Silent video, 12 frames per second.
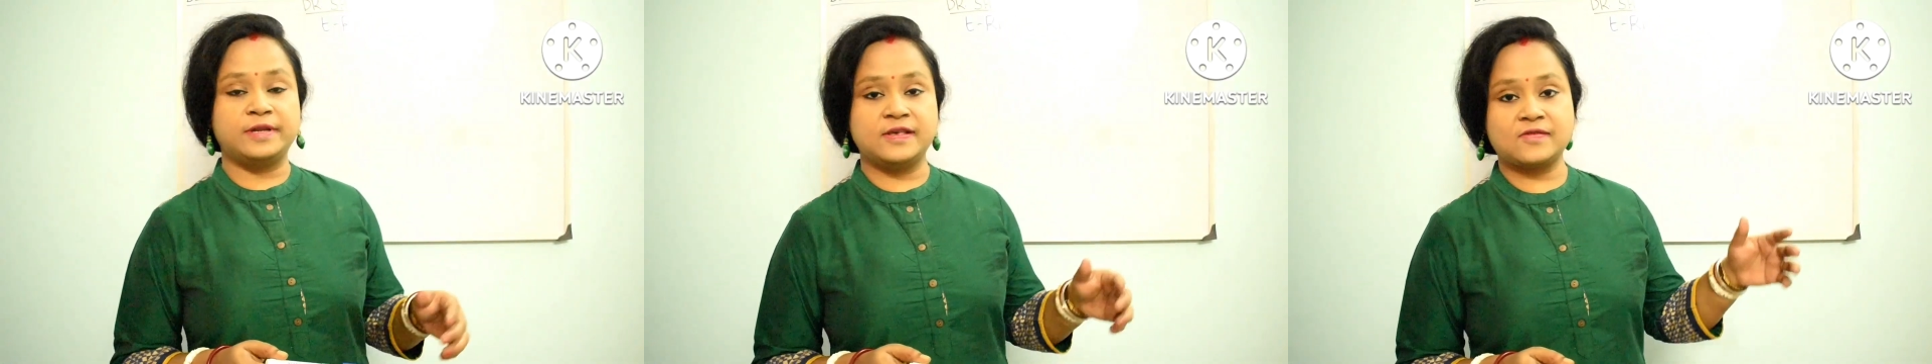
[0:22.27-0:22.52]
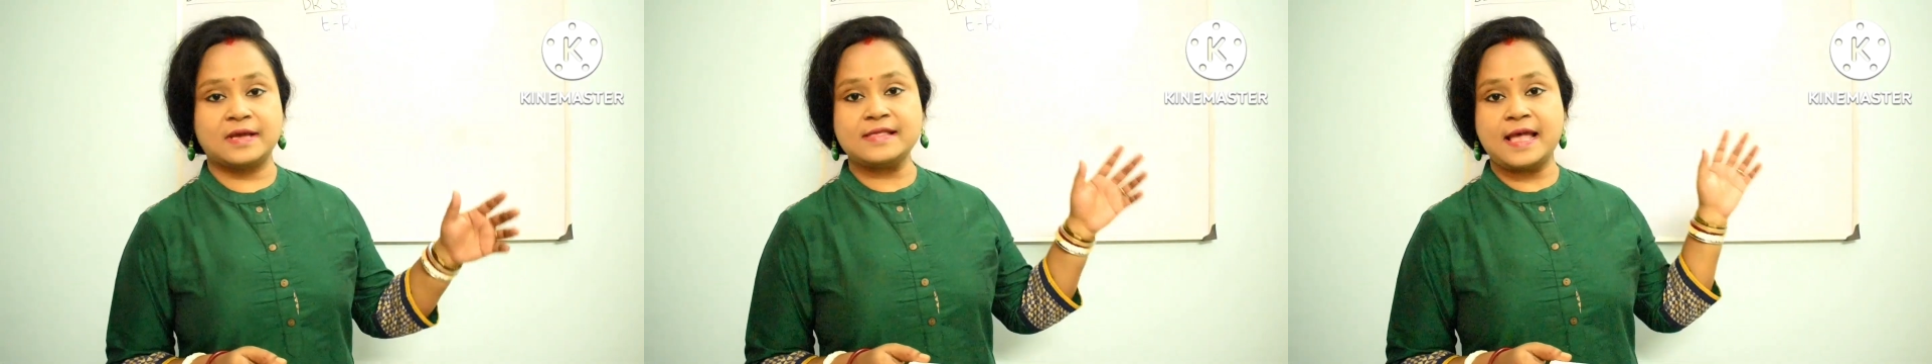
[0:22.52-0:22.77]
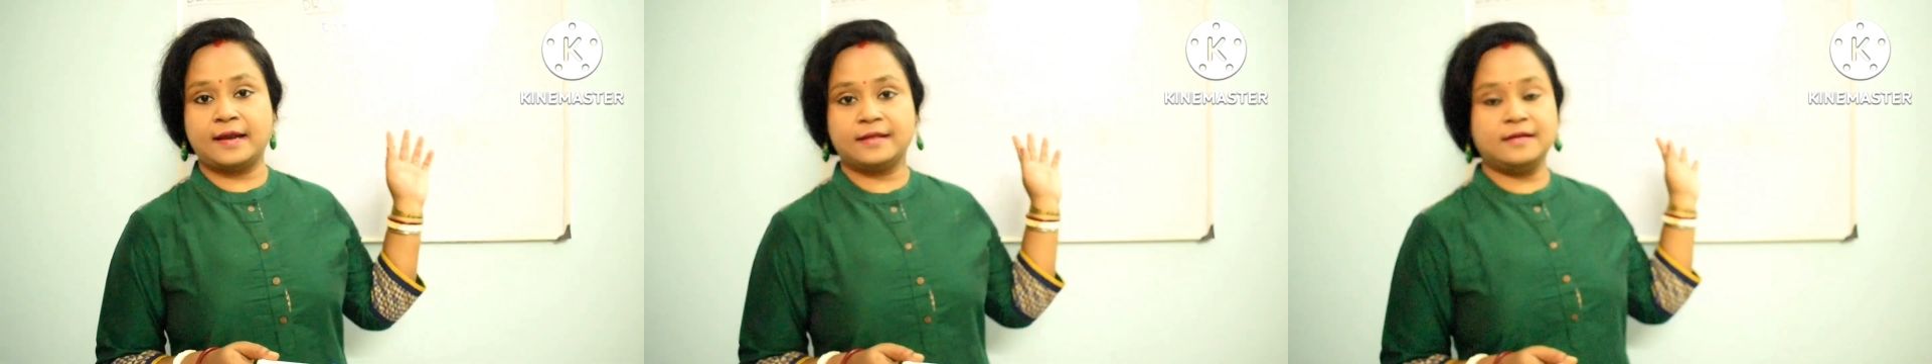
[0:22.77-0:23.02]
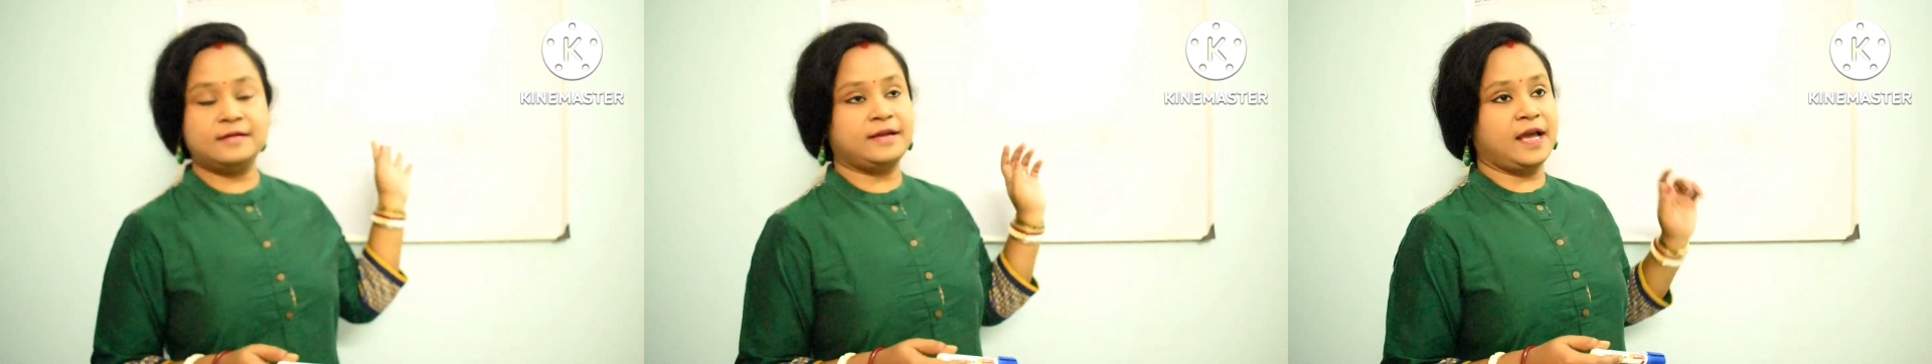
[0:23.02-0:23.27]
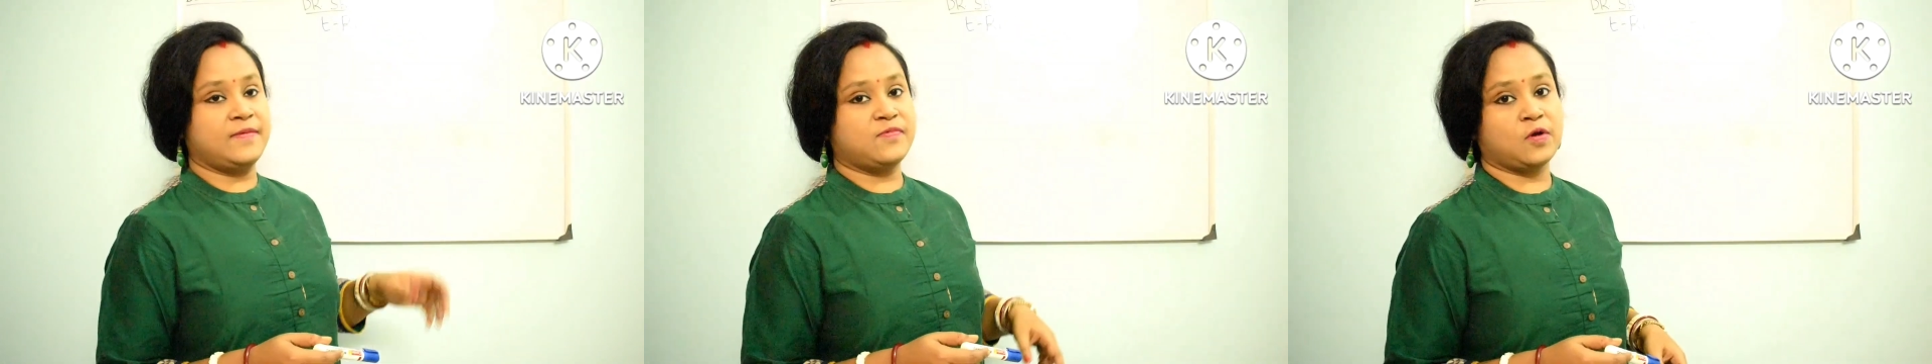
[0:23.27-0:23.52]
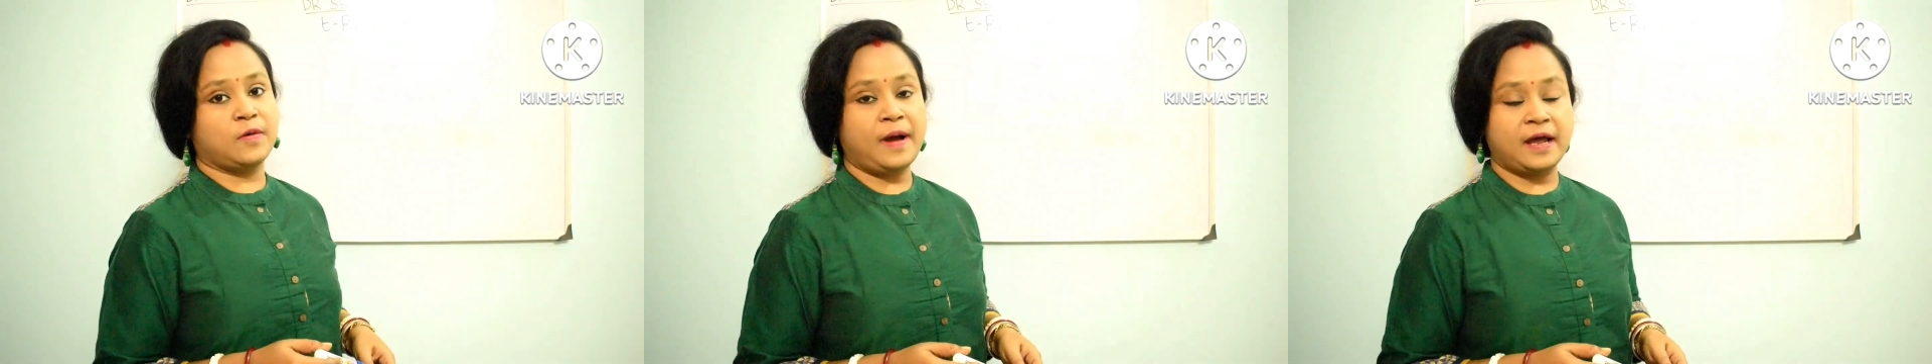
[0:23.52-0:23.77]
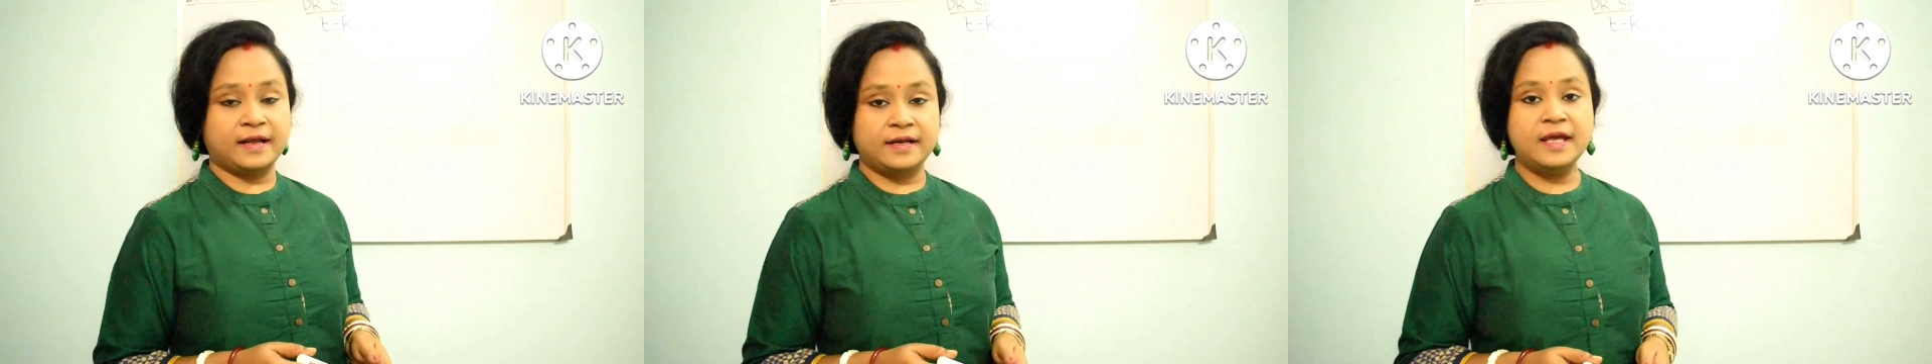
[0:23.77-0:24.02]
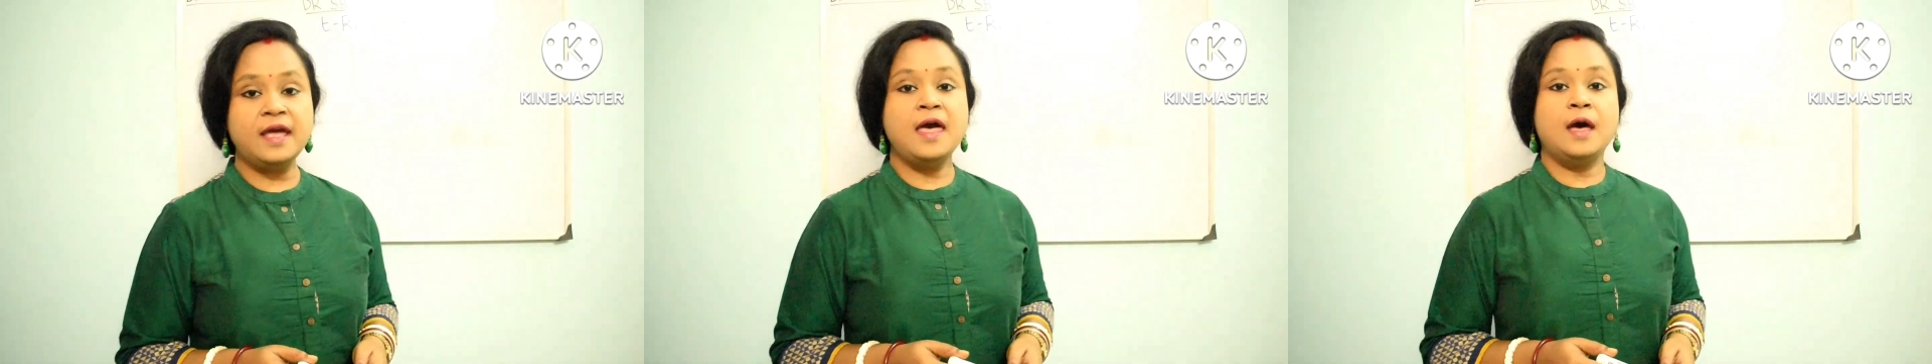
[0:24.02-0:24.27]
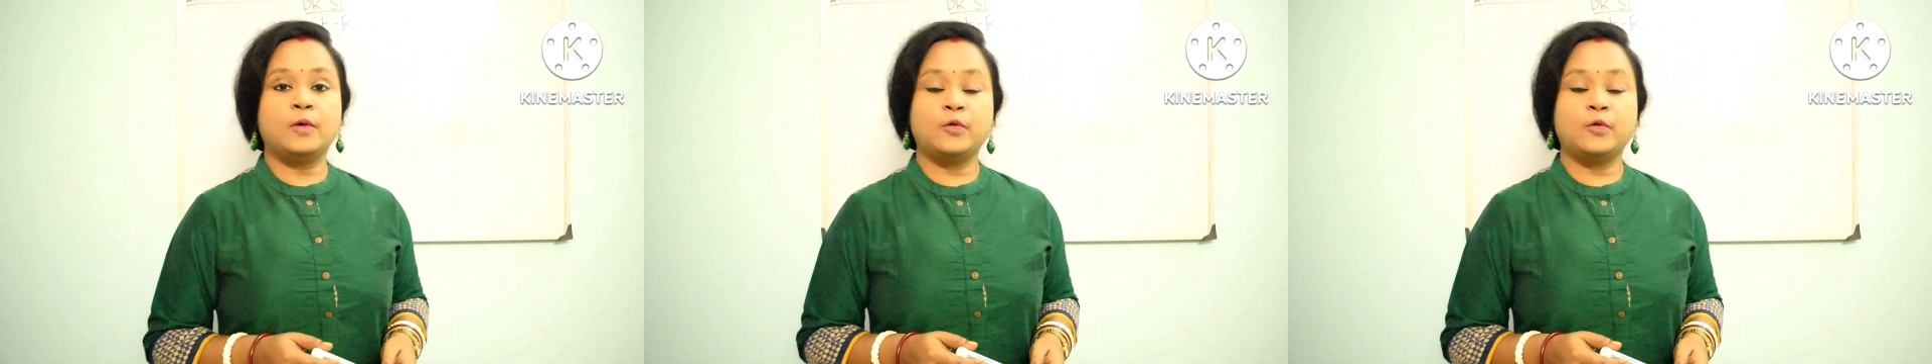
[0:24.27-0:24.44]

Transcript: discuss another types of RNA,